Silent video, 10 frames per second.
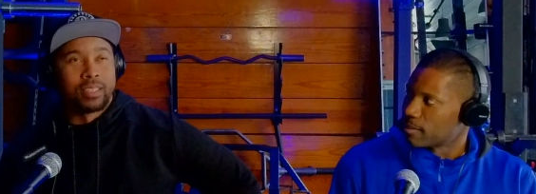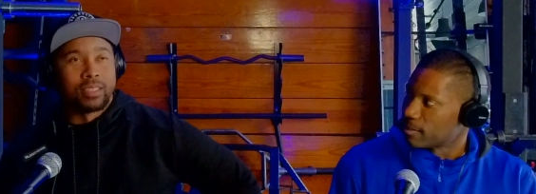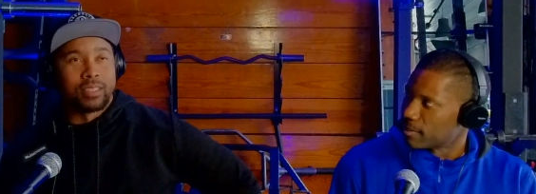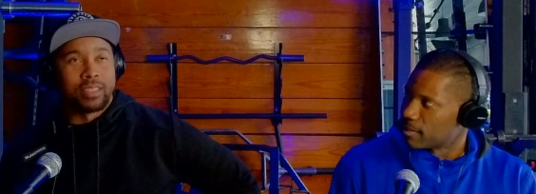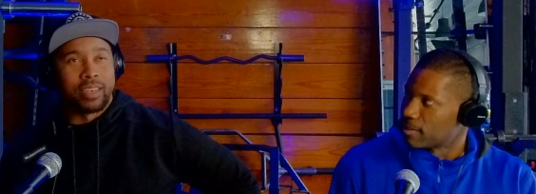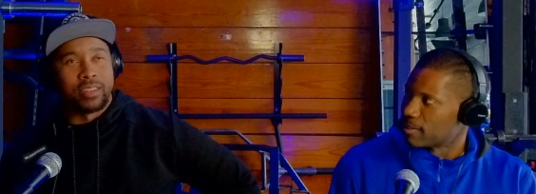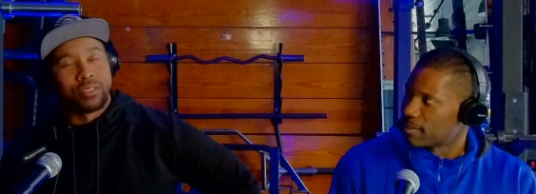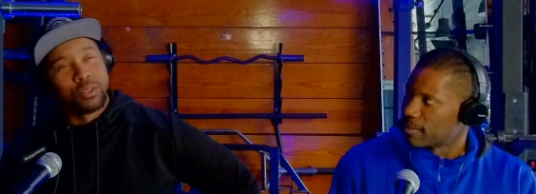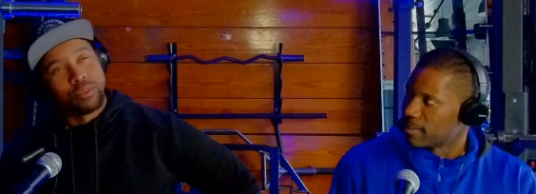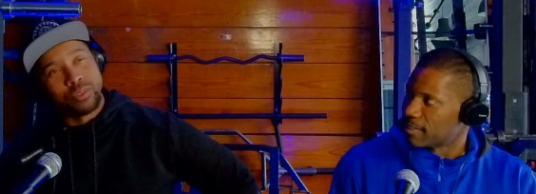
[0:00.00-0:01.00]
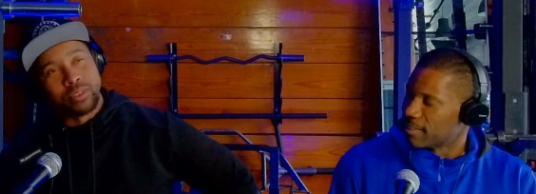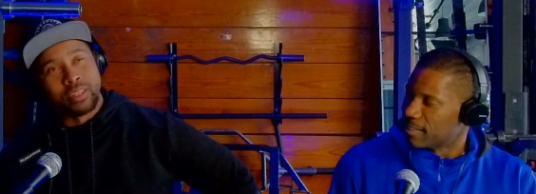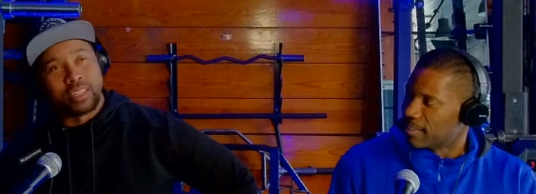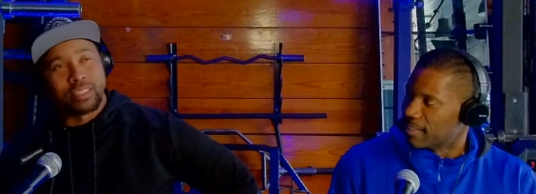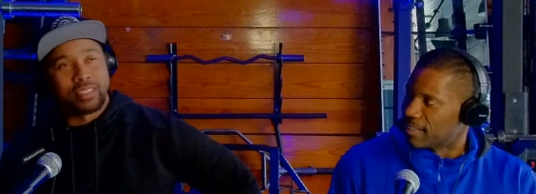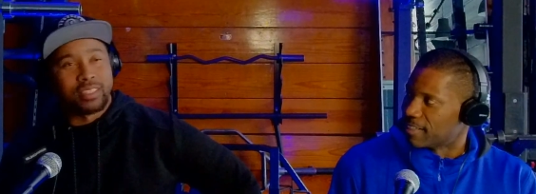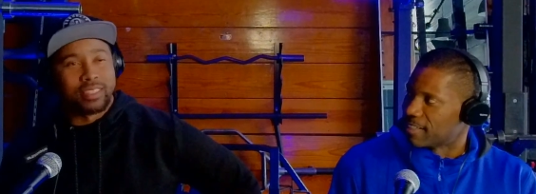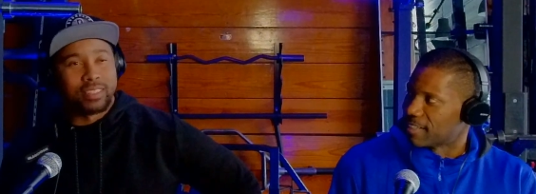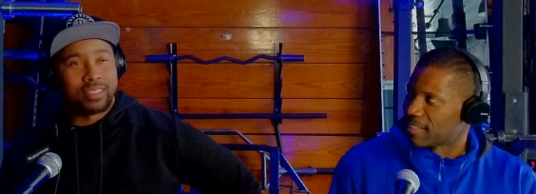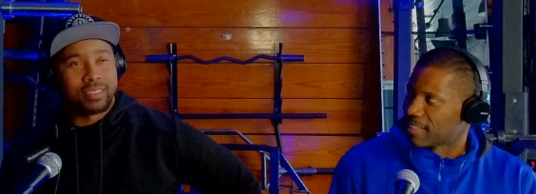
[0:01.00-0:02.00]
Speaker 1: yeah, I don't know if you're
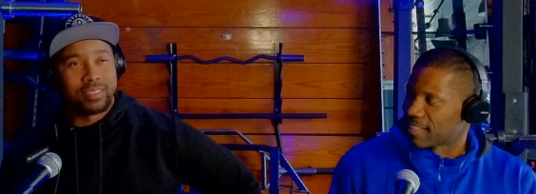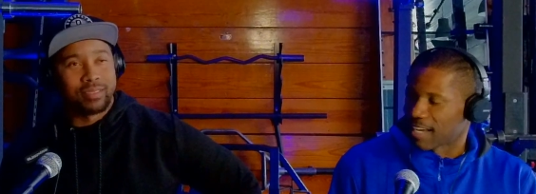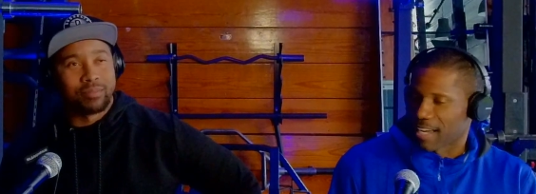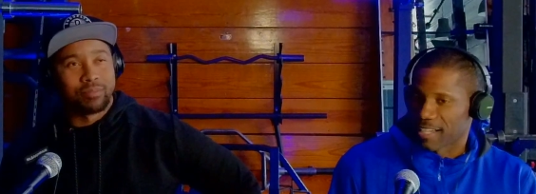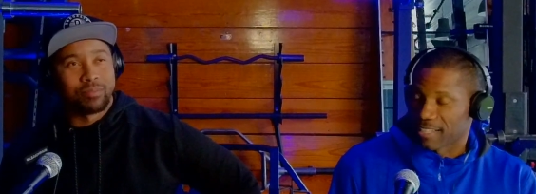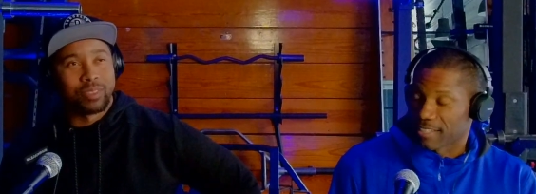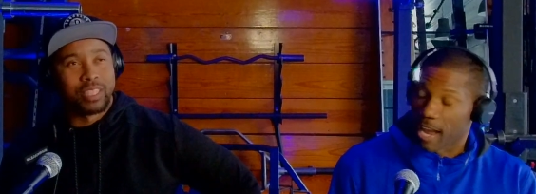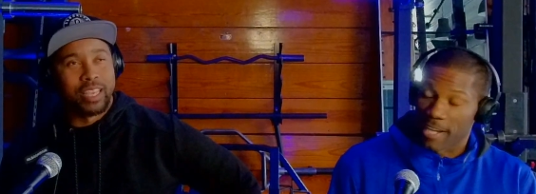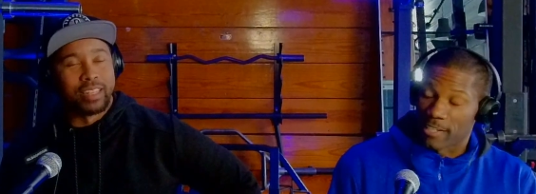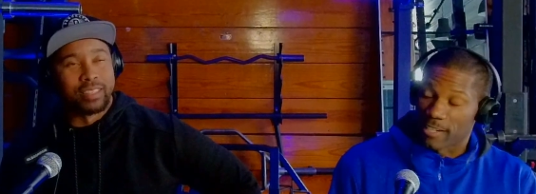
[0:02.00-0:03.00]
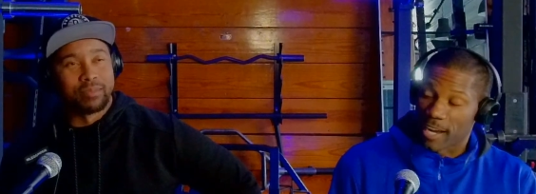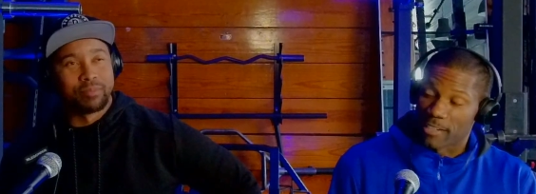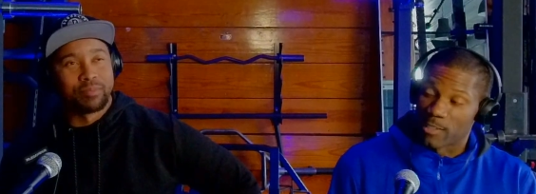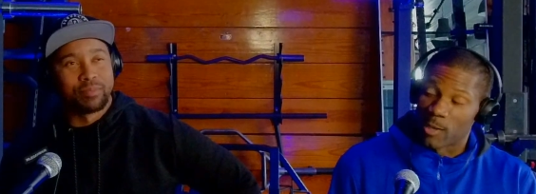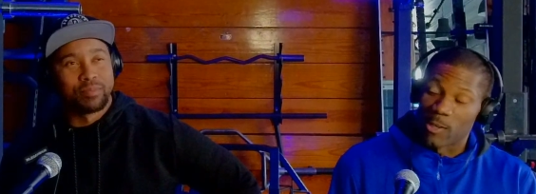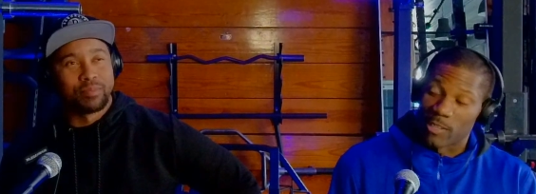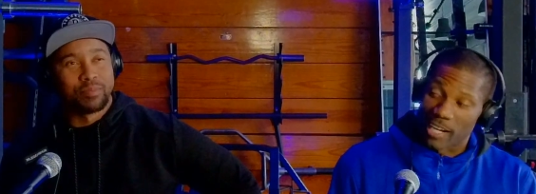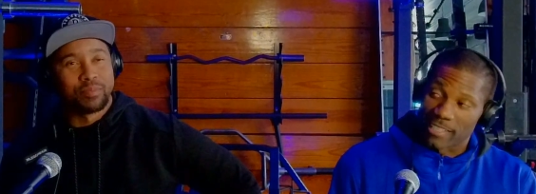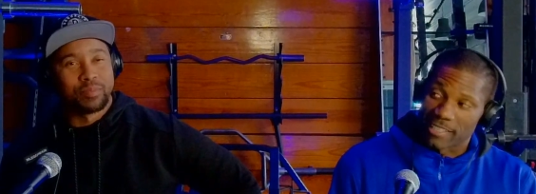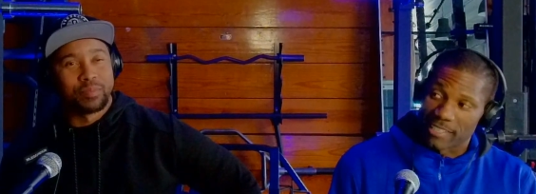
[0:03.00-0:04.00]
actually
Speaker 2: ten. I, I know you're
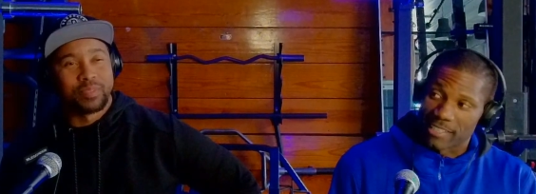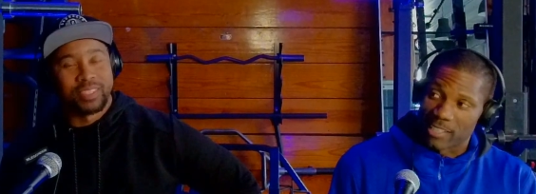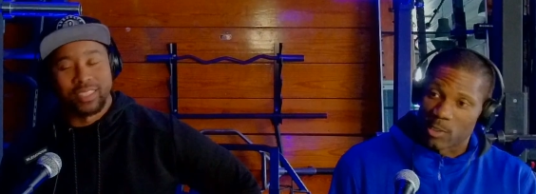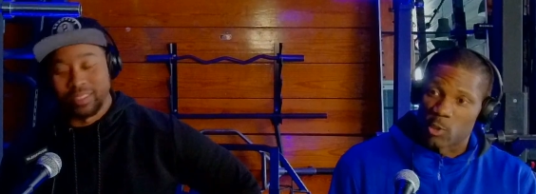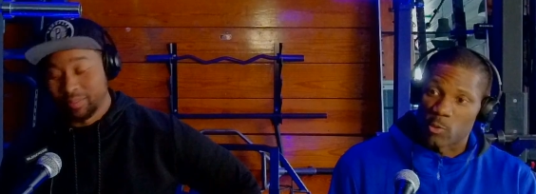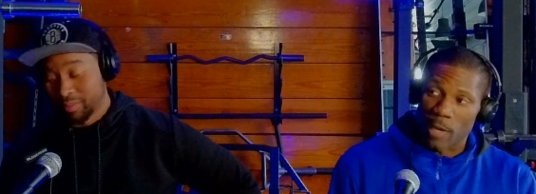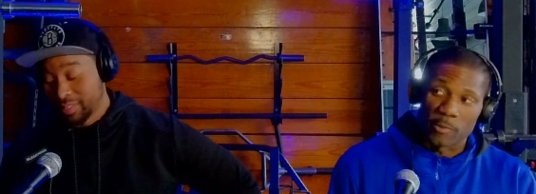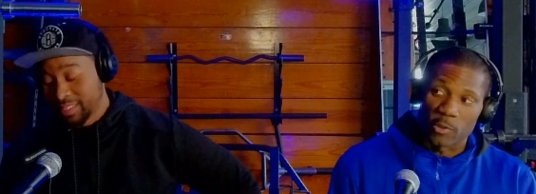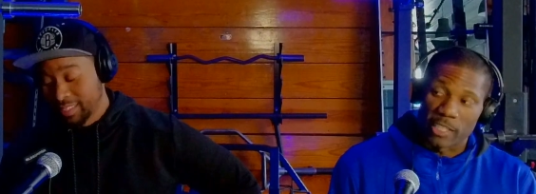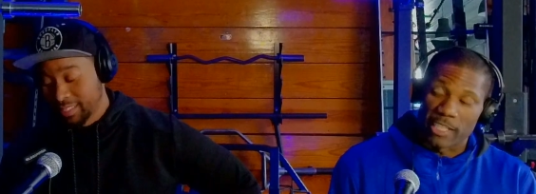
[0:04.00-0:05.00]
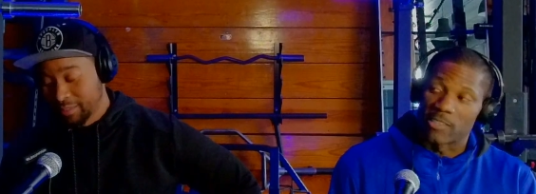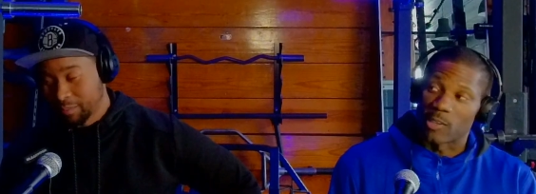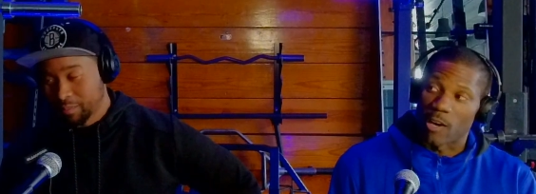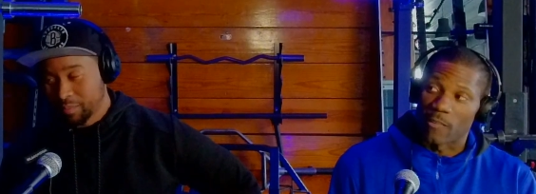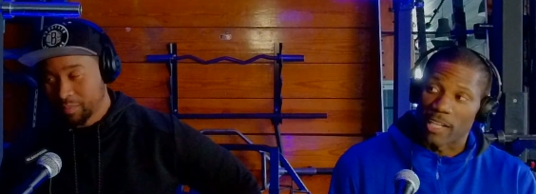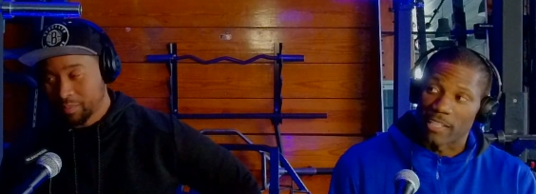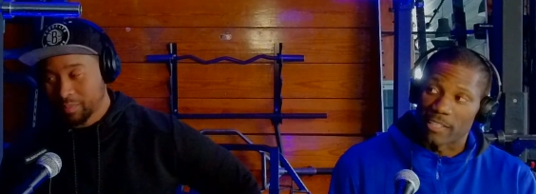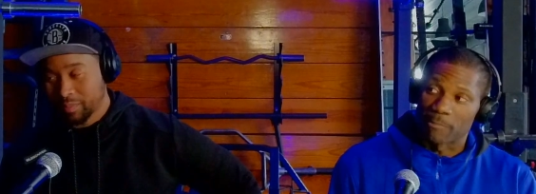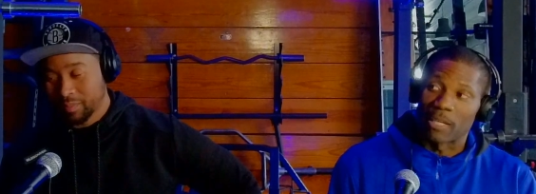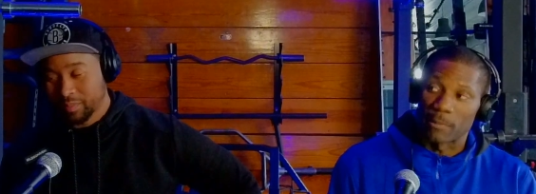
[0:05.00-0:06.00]
not ten. No. You dropped your kids off at the
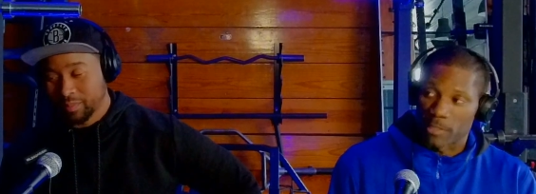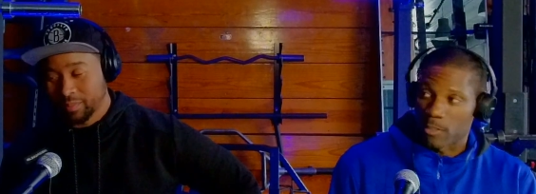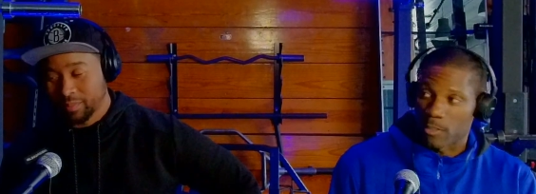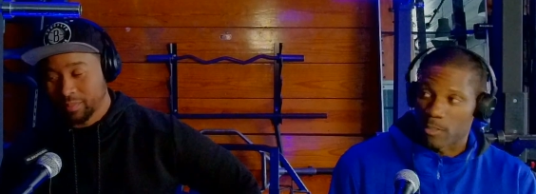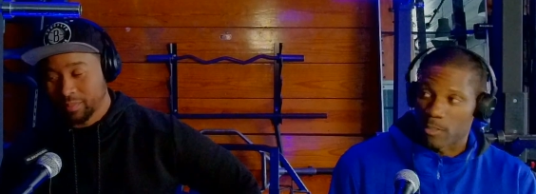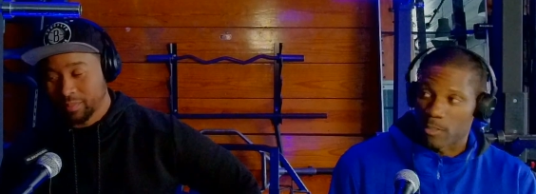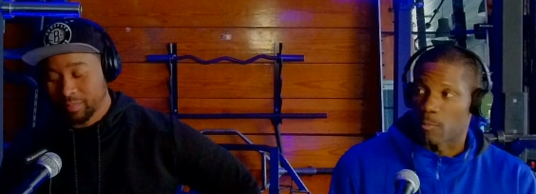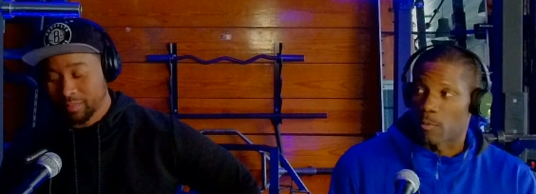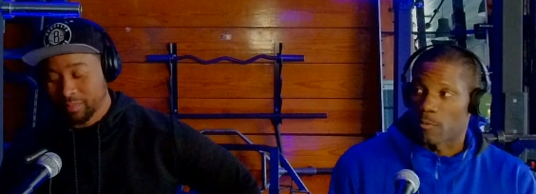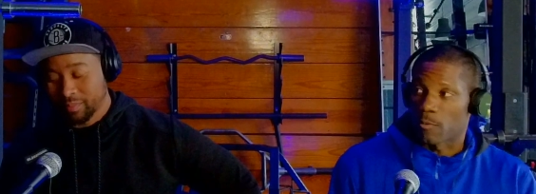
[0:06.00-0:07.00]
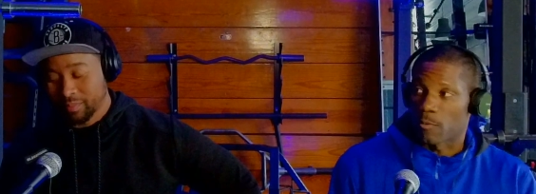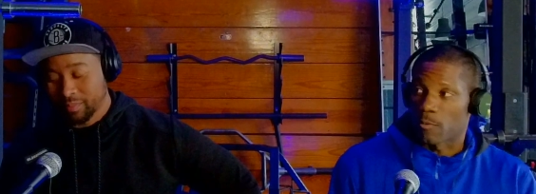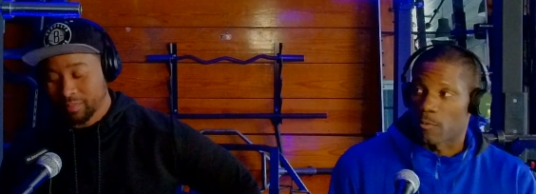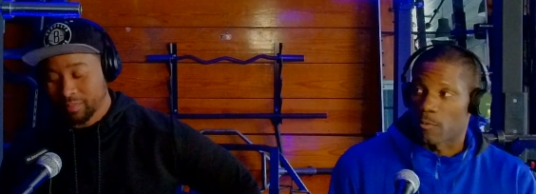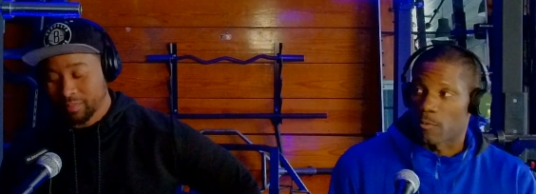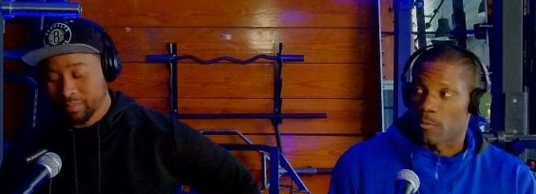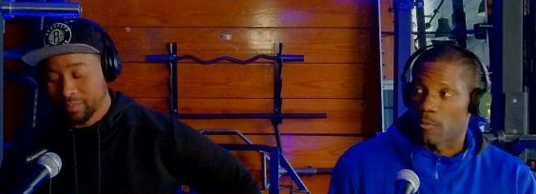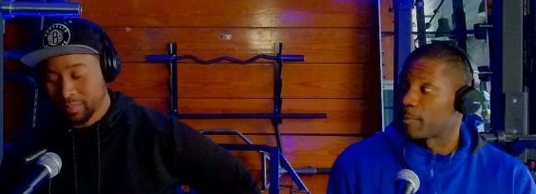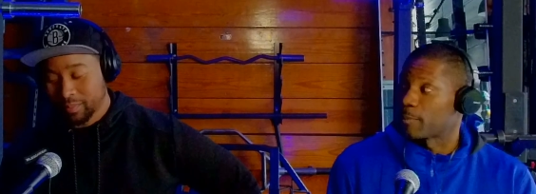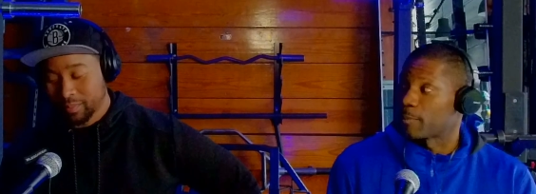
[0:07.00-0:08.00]
babysitter before you came here. I,
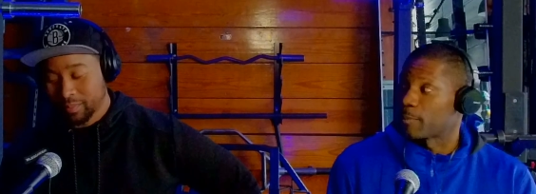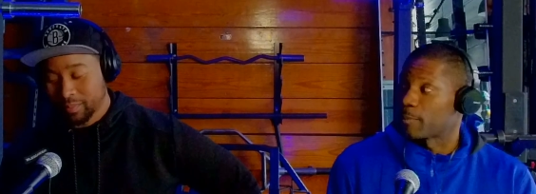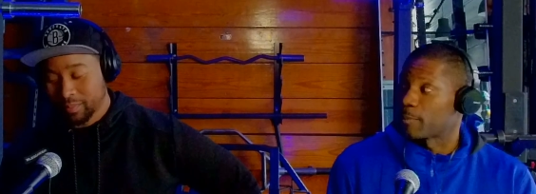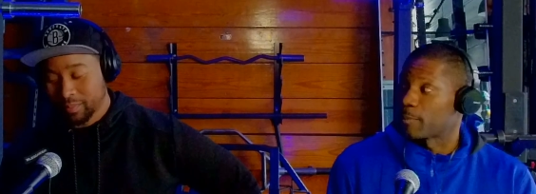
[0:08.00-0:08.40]
I know you no, did.